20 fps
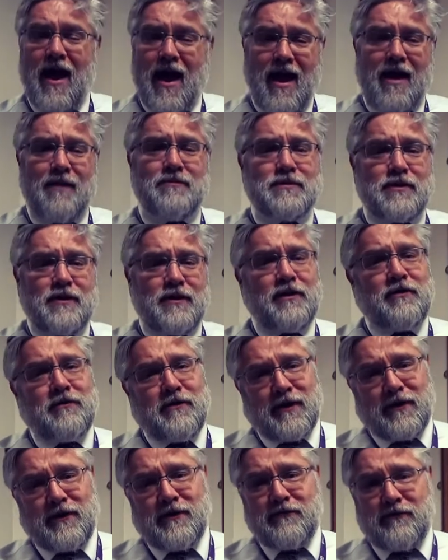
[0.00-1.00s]
absolutely
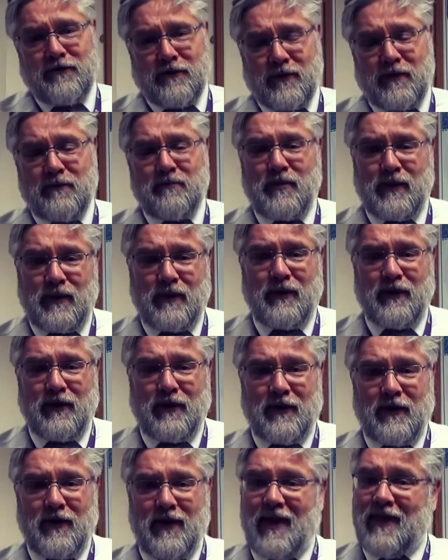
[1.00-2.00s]
critical for an
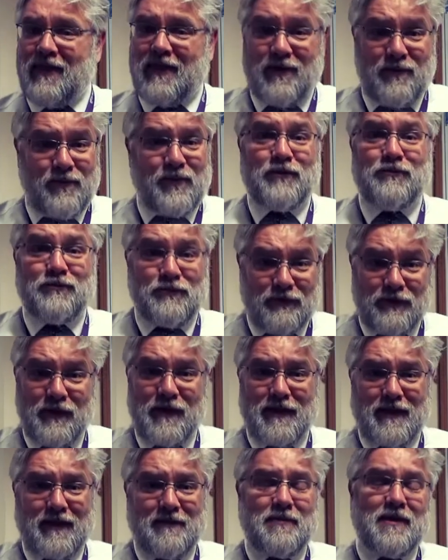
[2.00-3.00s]
employer, and they will
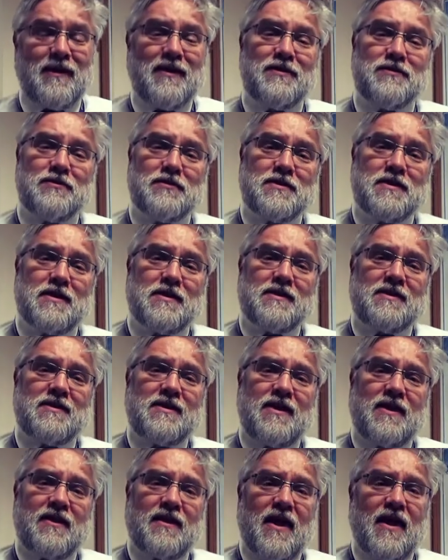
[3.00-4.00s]
really be interested in seeing